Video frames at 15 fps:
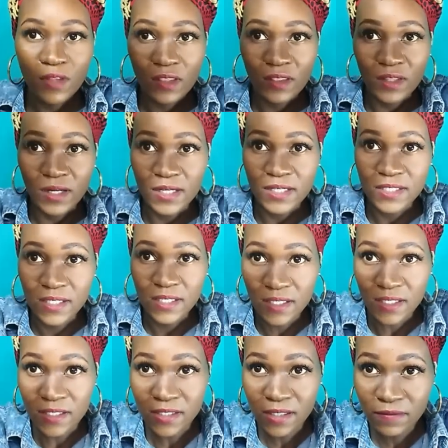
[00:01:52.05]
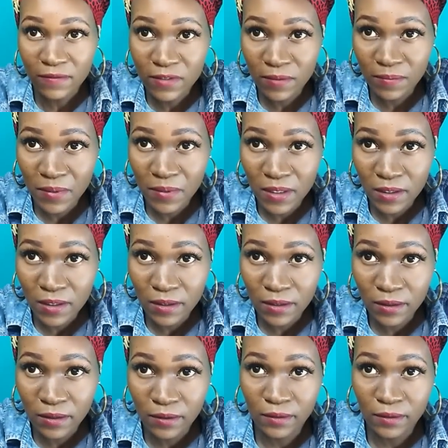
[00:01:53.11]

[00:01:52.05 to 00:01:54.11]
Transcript: Then I take a safety pin,